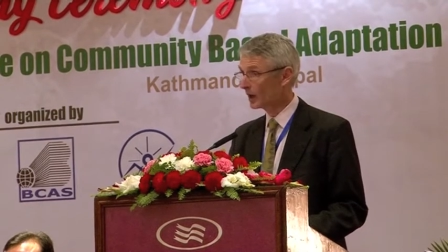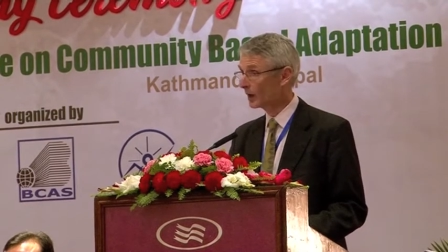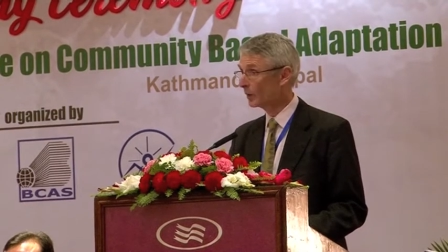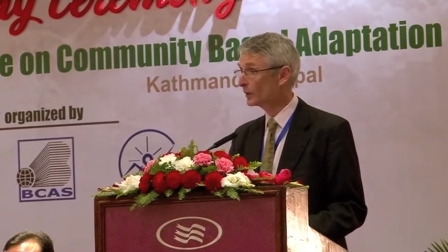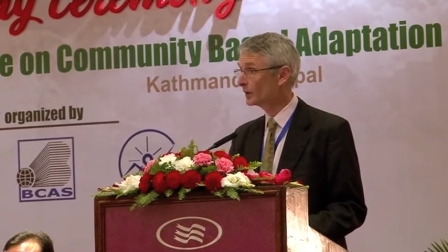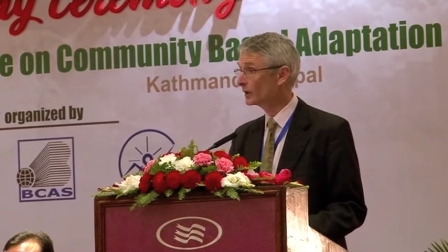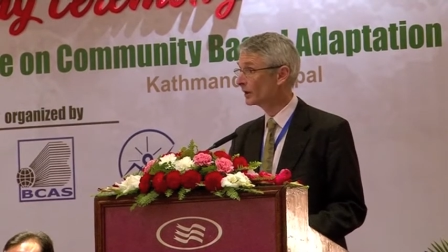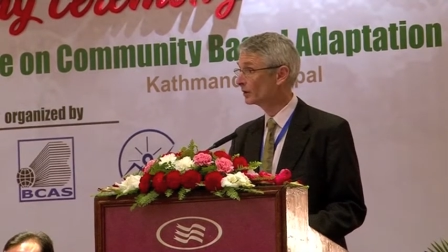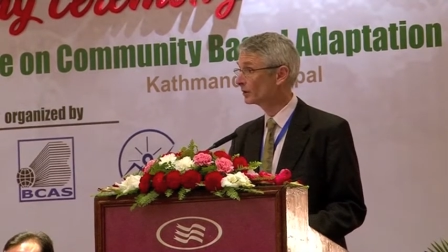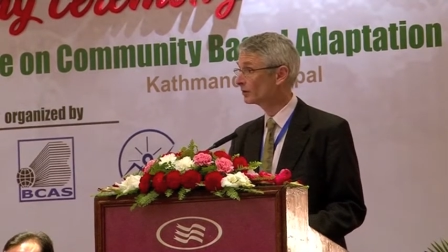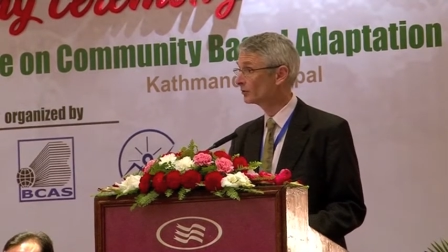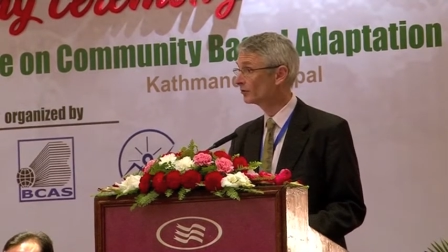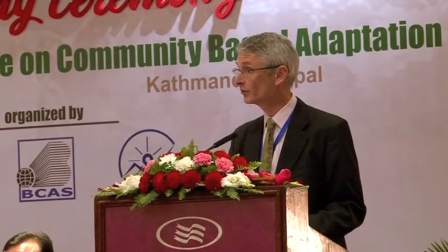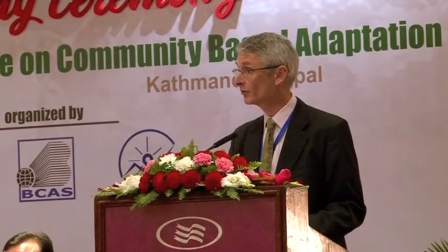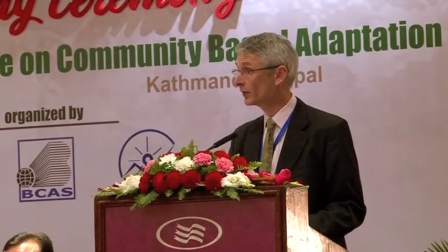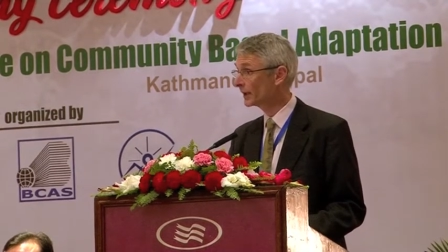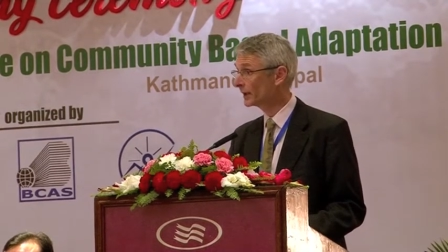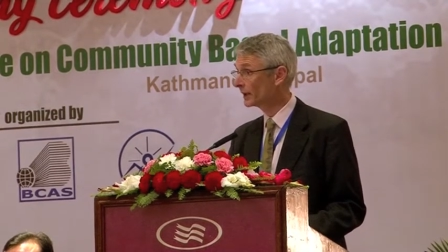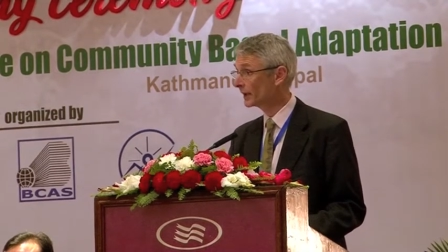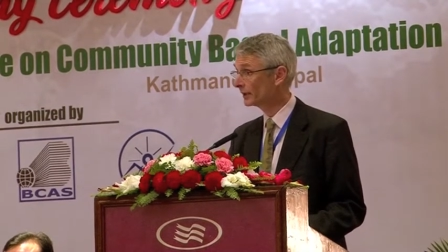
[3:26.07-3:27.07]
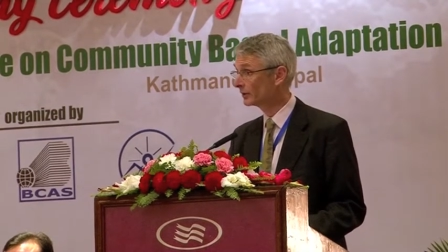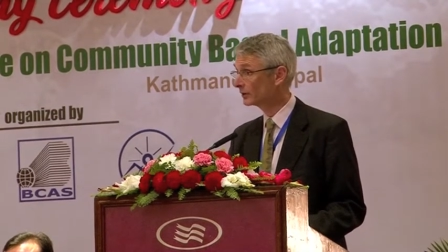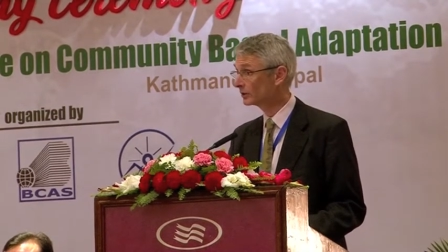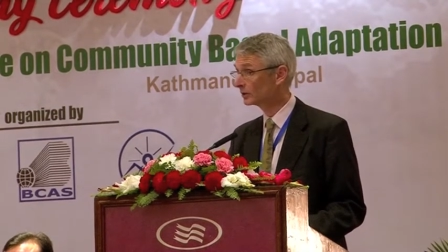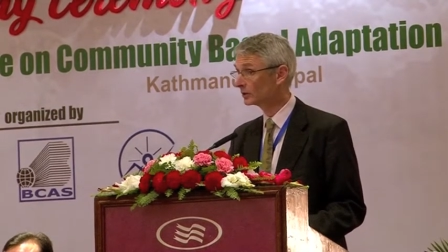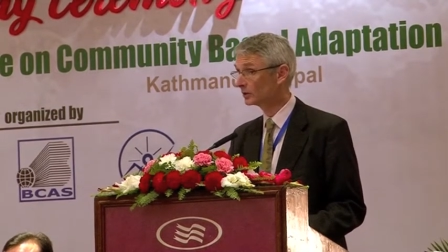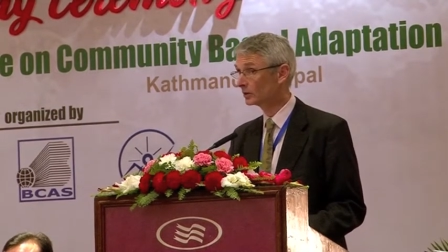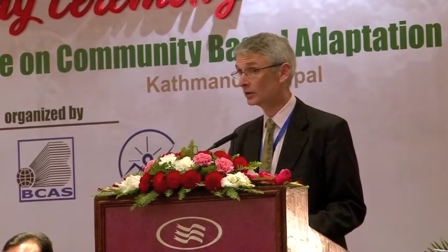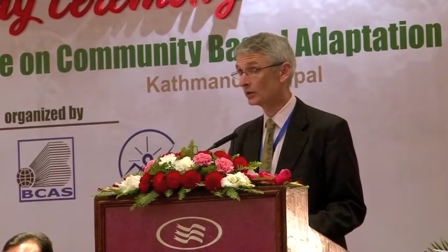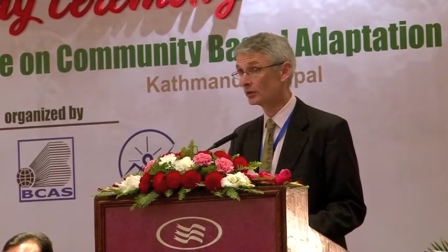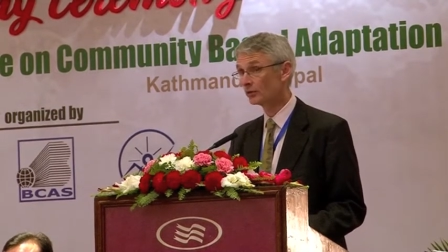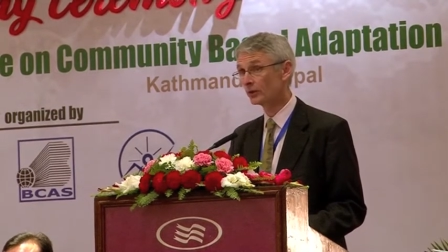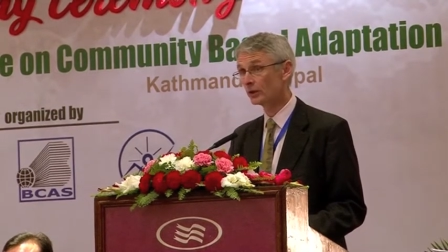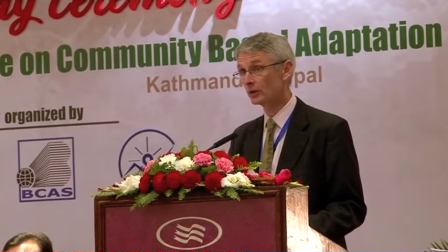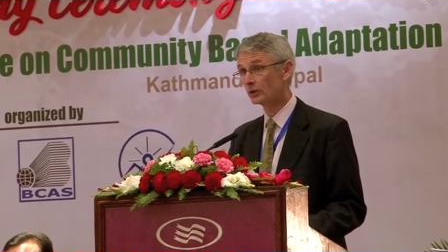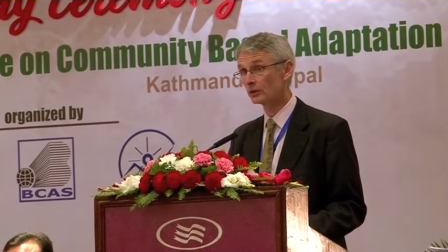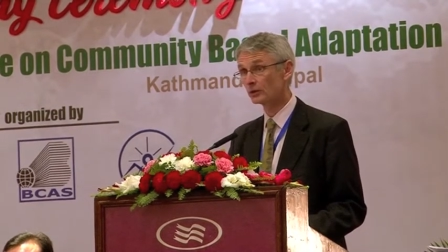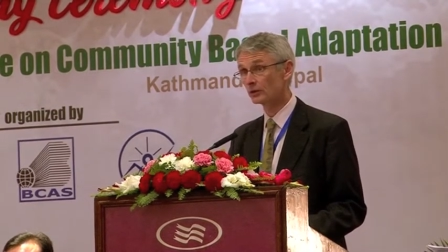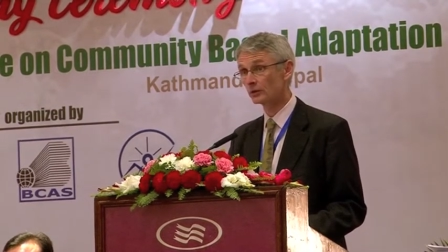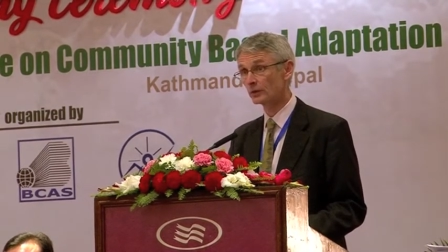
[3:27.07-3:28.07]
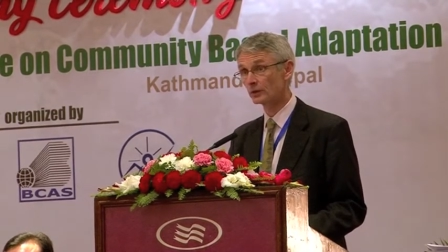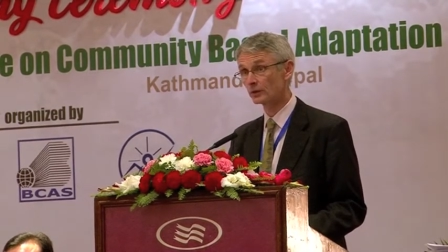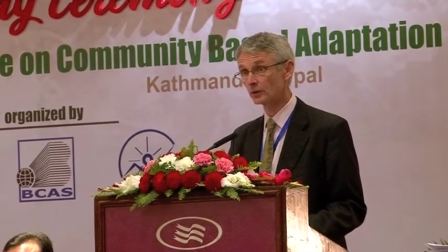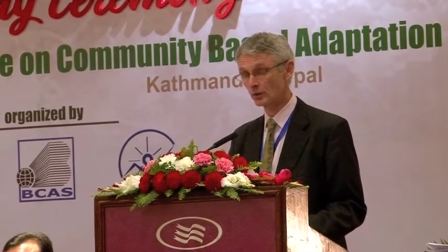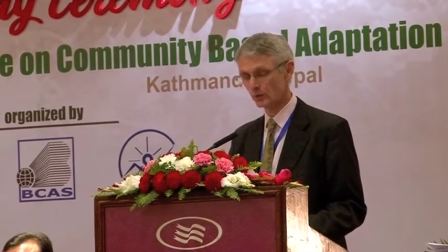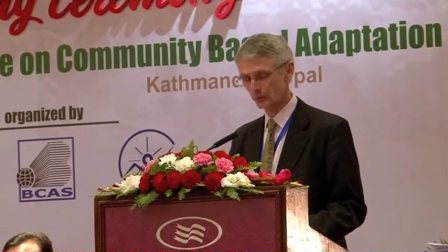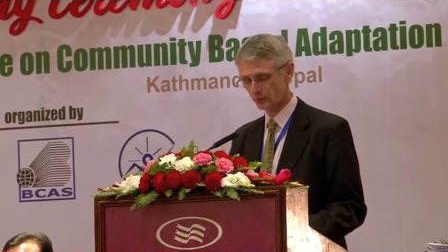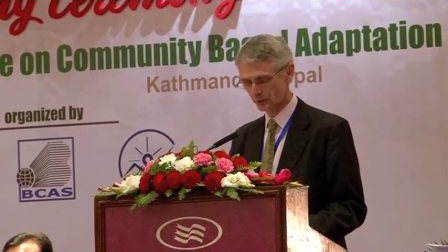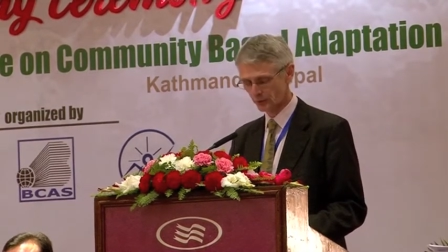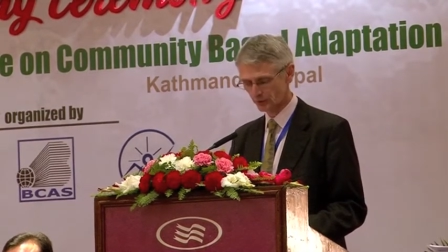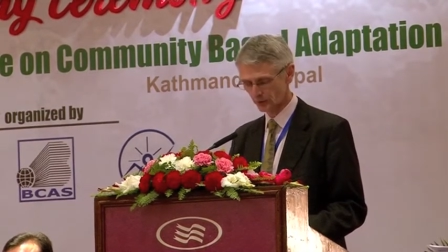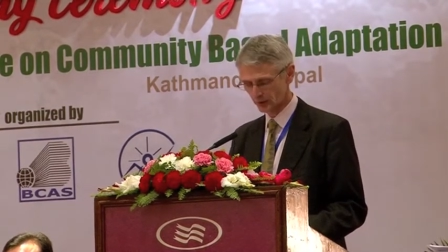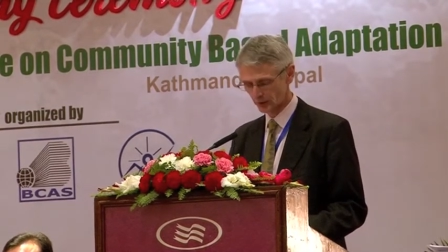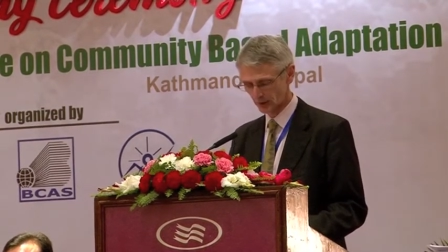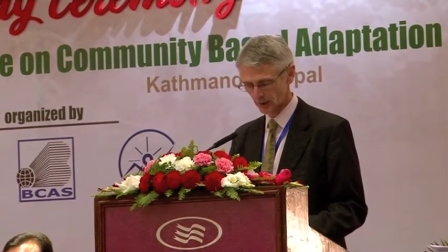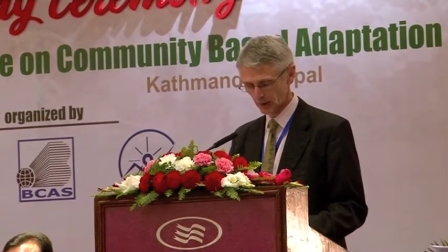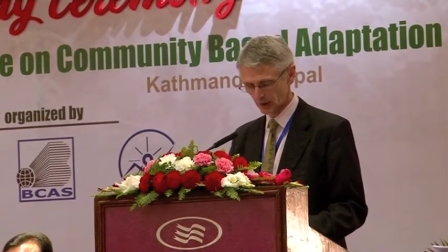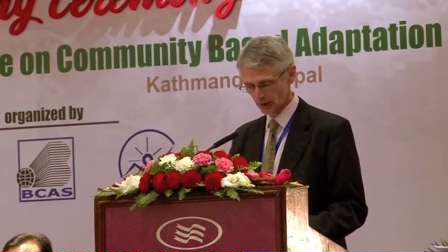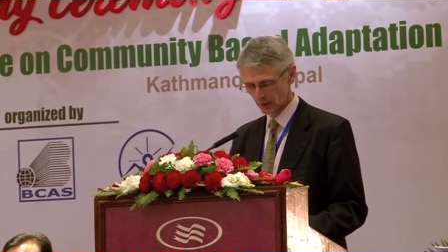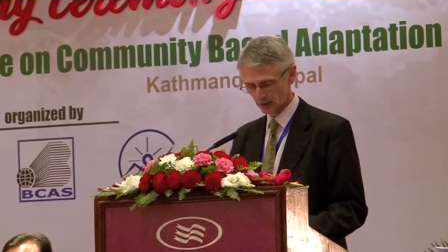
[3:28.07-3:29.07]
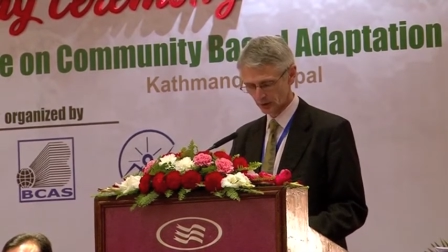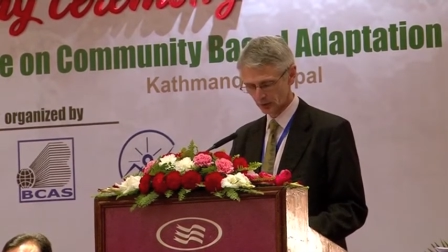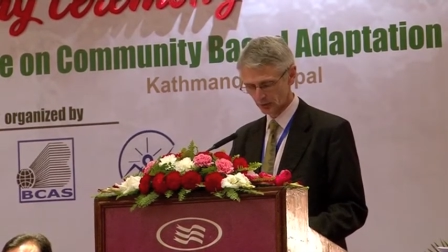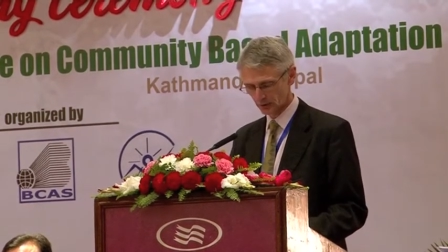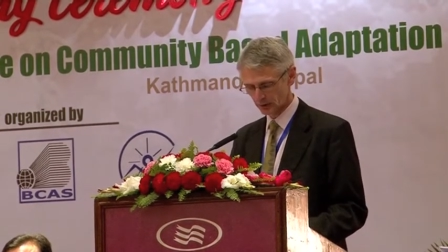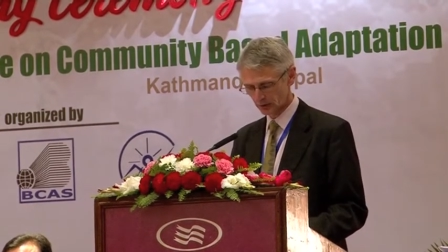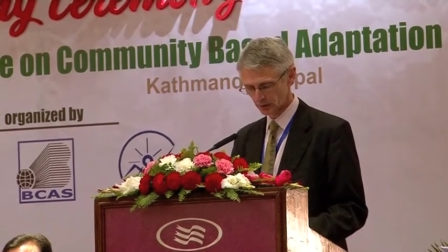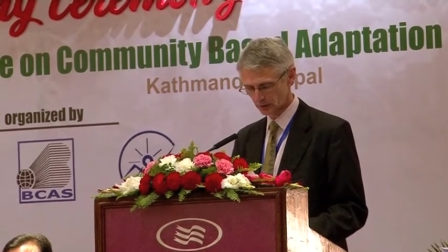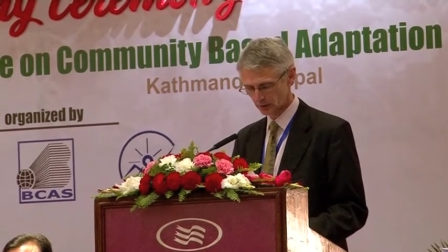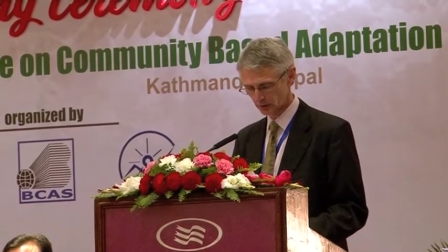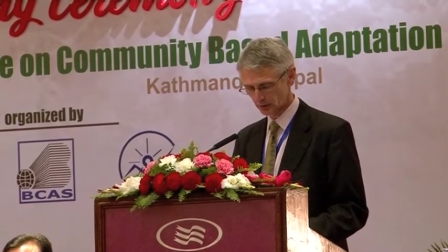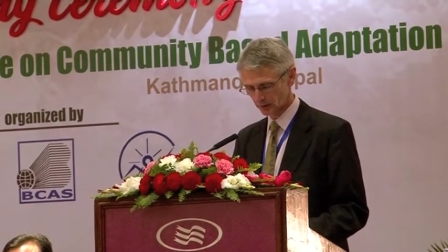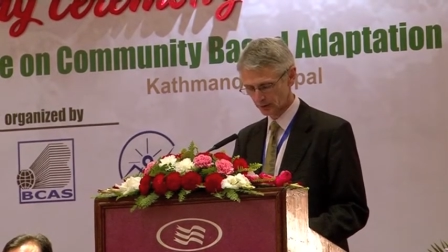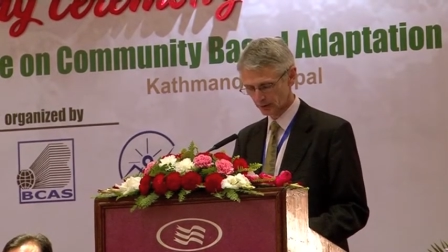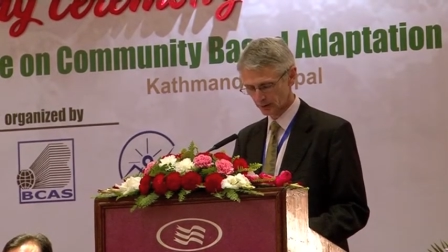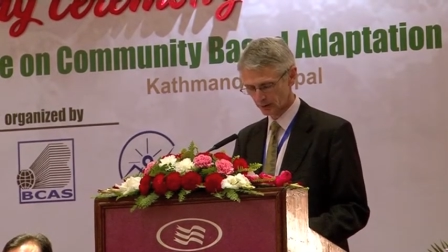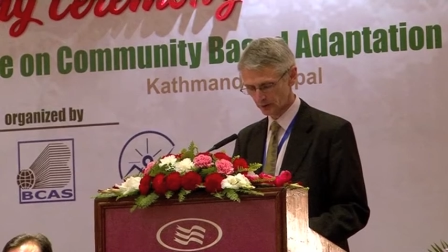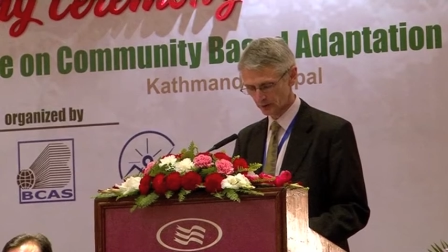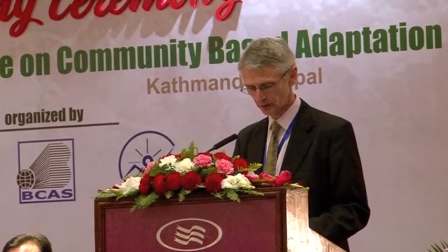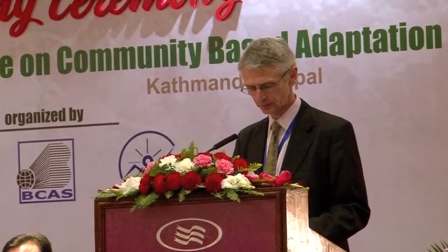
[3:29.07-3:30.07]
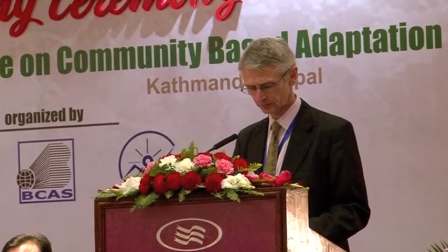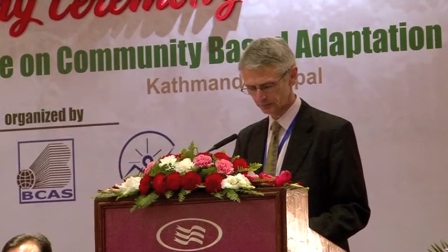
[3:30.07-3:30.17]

And we know that the finance, focus of this conference, is critical to this